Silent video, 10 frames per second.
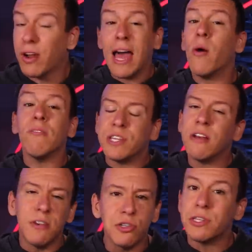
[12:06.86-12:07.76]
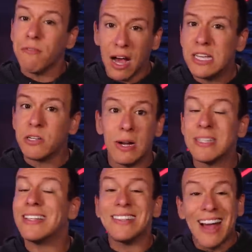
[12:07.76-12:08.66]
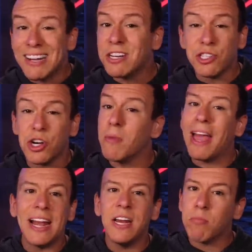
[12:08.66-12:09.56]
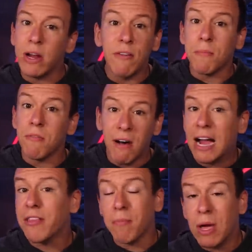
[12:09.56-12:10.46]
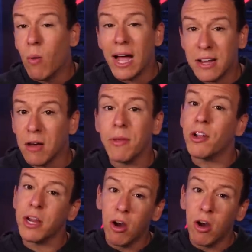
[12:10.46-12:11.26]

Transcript: for now, we've seen officials advising residents not to disturb any debris from the fire that may wind up in their